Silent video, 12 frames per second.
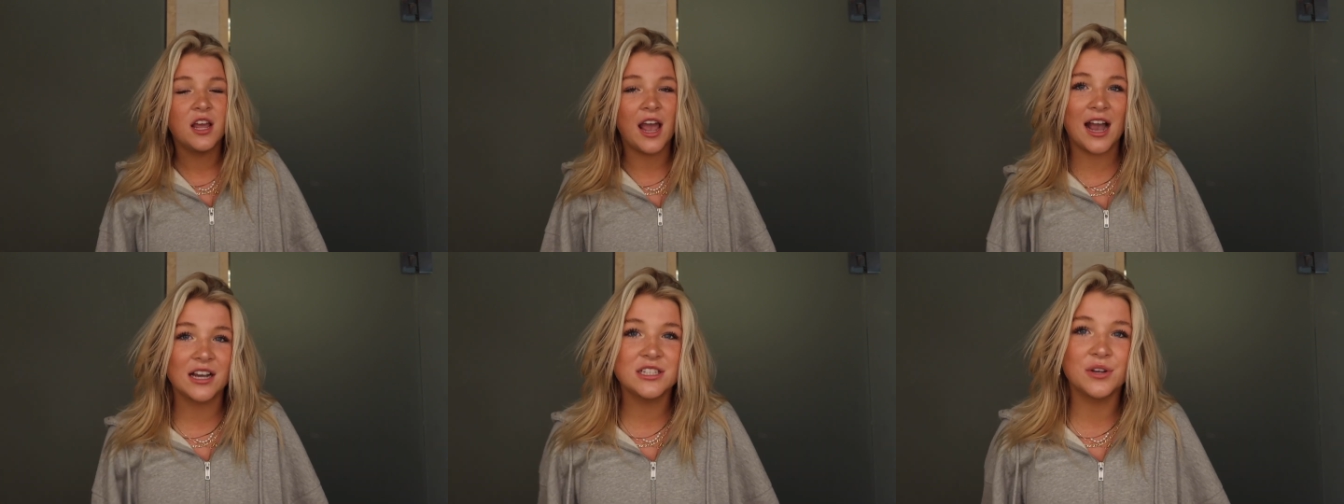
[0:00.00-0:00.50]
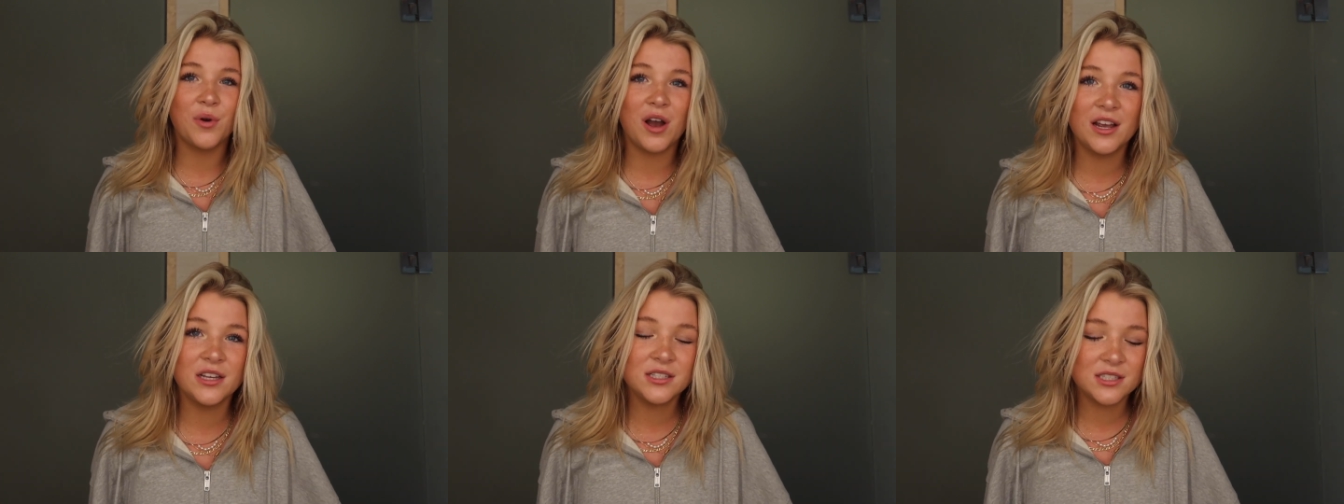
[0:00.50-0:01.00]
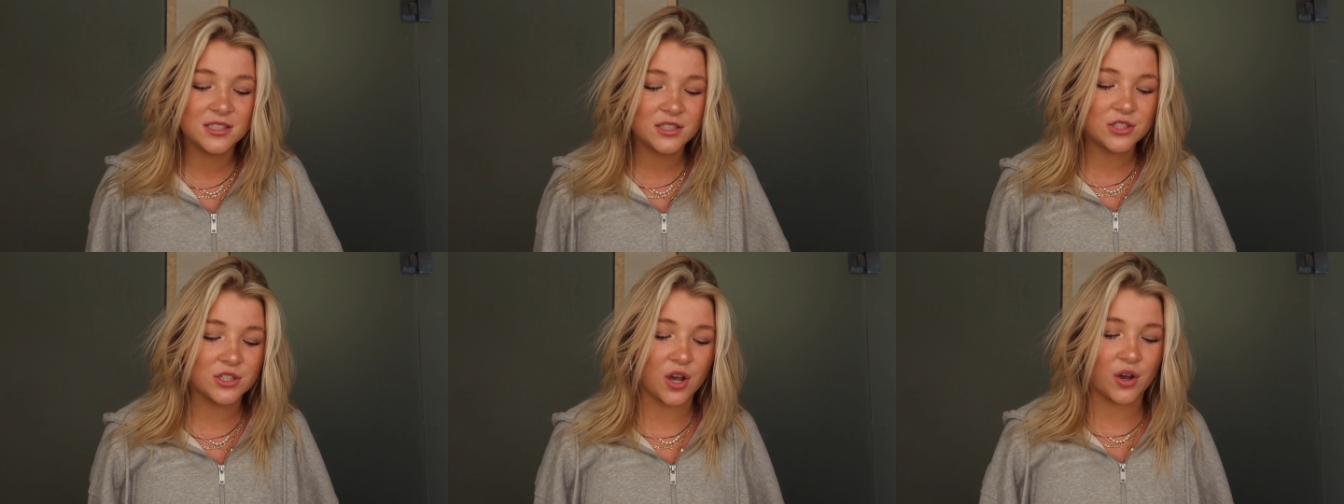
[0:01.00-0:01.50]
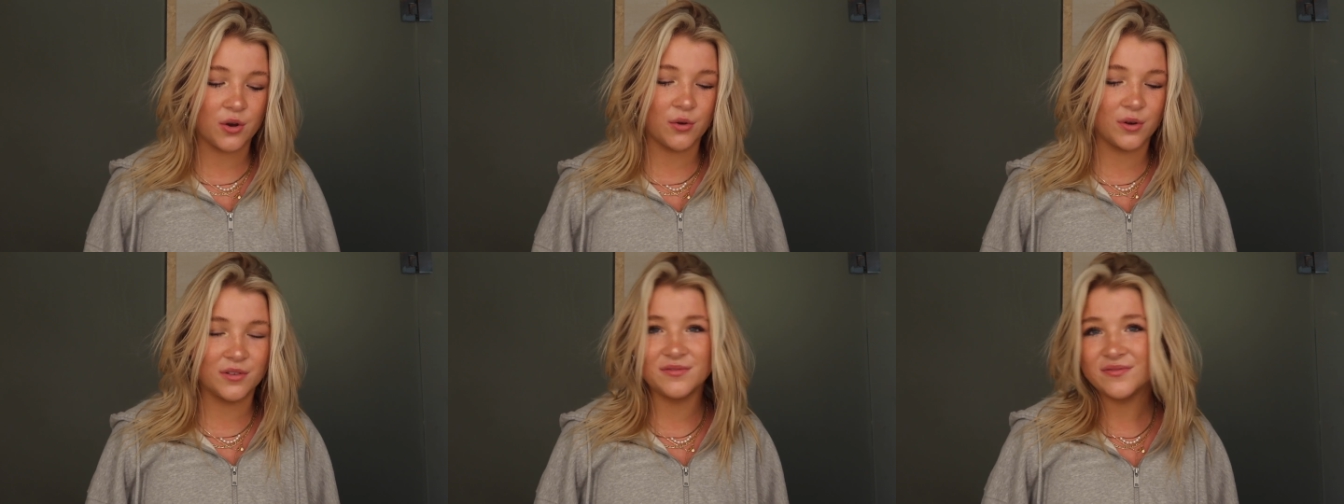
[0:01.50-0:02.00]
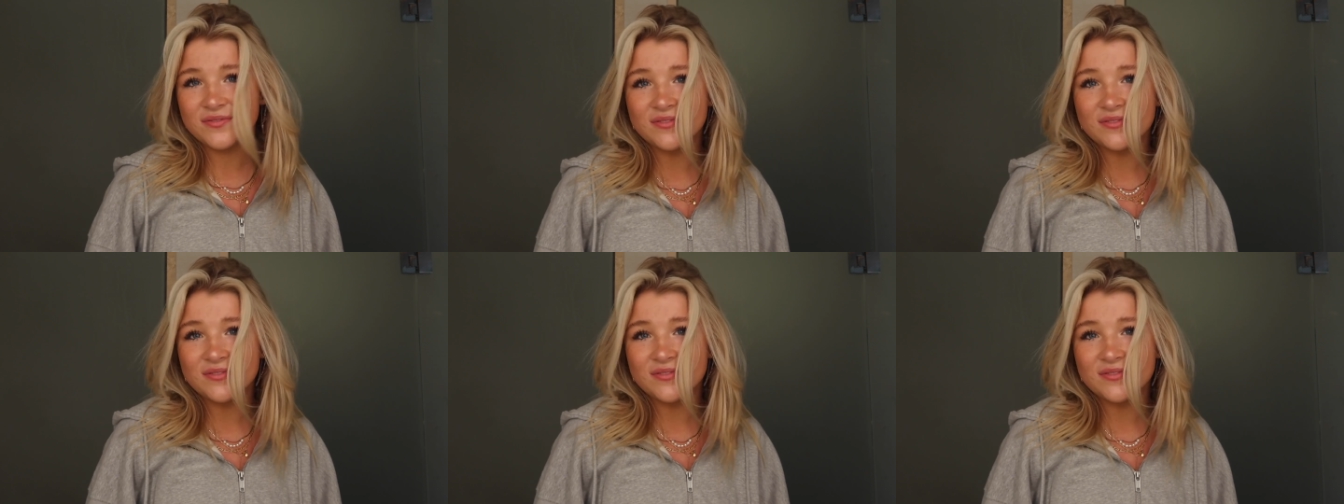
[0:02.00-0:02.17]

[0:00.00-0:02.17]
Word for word: acting-wise. So